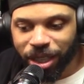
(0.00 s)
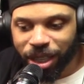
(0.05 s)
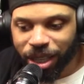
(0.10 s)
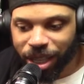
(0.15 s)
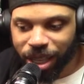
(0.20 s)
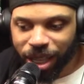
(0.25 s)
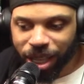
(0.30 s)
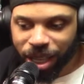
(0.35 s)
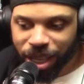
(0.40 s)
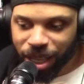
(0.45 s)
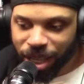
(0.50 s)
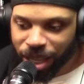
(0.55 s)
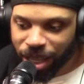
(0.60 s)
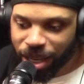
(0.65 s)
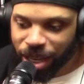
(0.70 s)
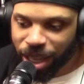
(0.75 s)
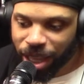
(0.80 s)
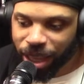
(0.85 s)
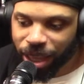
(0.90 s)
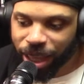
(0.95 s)

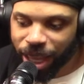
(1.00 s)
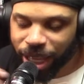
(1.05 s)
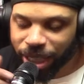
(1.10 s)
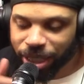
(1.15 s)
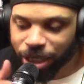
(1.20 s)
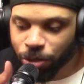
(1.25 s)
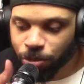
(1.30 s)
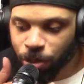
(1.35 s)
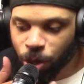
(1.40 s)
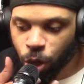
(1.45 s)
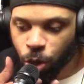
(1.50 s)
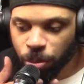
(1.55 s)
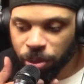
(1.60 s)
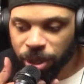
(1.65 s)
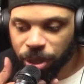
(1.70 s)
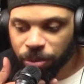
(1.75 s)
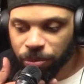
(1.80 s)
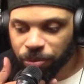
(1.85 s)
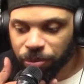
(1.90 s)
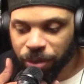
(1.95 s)
and they got this
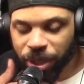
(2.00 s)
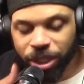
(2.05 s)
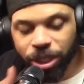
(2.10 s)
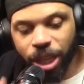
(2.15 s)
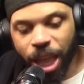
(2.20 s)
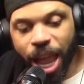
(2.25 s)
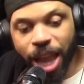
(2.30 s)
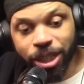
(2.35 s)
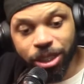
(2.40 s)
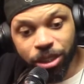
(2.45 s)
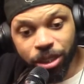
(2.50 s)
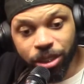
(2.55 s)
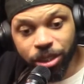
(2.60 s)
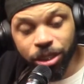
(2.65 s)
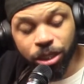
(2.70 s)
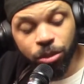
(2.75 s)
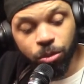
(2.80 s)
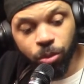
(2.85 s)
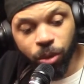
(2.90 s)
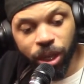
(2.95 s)
moment this is actually a
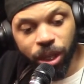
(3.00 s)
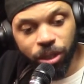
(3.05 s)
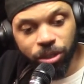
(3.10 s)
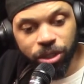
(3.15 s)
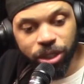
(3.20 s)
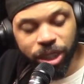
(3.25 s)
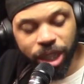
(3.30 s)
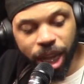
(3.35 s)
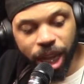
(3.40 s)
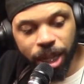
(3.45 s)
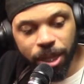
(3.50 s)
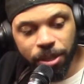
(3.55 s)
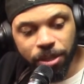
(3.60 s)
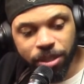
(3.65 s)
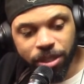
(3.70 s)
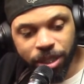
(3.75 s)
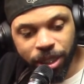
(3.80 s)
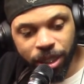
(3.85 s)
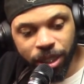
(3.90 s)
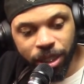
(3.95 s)
good, well shot
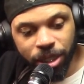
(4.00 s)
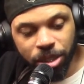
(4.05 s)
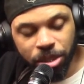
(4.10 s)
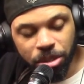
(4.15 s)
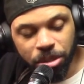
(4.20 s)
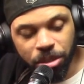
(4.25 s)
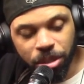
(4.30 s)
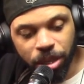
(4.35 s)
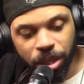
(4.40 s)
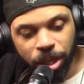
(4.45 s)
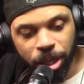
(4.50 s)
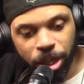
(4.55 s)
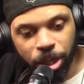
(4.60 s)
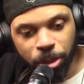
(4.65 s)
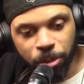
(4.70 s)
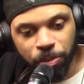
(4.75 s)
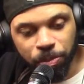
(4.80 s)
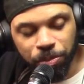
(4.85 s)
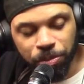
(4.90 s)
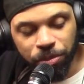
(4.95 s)
scene,
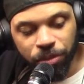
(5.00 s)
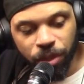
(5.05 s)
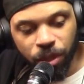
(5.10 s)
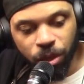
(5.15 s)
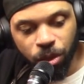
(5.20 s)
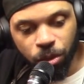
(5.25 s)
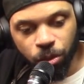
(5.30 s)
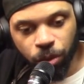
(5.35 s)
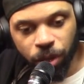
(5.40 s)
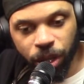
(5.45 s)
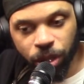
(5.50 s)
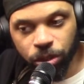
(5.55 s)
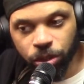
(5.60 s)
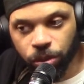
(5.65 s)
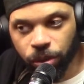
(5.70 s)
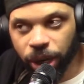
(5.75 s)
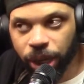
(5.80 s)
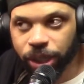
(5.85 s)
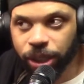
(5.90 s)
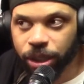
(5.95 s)
um, well
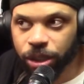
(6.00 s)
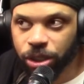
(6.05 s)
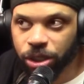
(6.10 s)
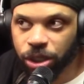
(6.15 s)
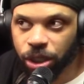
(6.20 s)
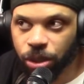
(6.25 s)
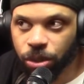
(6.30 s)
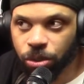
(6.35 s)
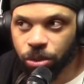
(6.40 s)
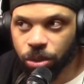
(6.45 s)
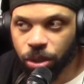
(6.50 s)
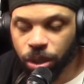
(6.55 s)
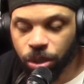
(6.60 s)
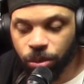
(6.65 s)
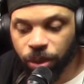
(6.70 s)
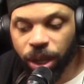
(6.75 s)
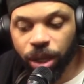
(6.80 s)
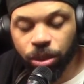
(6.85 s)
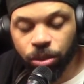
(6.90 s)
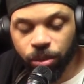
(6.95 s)
directed show, a
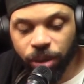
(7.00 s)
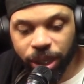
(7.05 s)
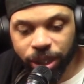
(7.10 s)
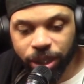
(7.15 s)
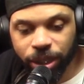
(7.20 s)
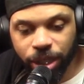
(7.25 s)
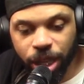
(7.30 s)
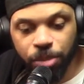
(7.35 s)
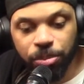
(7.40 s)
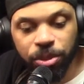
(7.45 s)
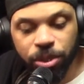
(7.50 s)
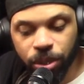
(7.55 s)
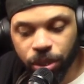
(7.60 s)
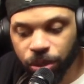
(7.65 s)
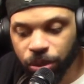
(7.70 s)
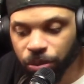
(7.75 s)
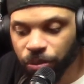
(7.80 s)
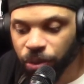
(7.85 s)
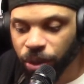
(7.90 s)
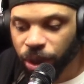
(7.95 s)
well directed
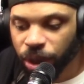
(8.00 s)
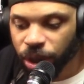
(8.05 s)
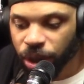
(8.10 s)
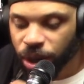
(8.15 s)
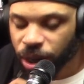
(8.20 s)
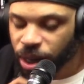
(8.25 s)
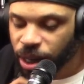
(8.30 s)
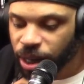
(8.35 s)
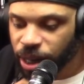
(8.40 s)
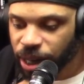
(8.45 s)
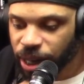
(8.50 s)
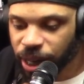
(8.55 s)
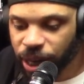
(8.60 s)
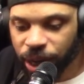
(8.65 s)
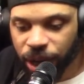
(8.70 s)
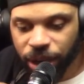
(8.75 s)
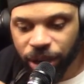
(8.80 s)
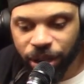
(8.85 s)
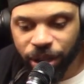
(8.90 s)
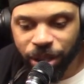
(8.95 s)
episode.
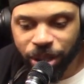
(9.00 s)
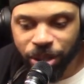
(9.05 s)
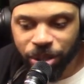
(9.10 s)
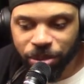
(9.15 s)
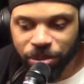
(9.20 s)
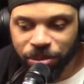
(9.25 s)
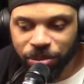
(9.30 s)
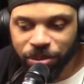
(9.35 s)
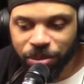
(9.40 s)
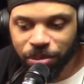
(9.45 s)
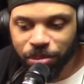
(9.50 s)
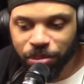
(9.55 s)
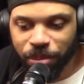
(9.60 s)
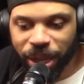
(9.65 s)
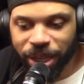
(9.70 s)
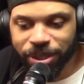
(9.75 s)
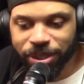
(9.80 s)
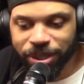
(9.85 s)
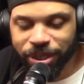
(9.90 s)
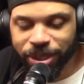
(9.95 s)
And uh,
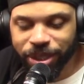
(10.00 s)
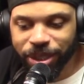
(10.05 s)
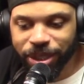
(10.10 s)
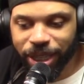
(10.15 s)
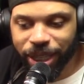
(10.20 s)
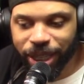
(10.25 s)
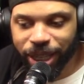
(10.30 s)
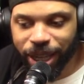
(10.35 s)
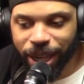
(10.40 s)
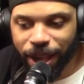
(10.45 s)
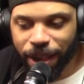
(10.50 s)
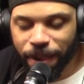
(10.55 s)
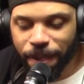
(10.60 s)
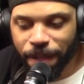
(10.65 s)
basically, they got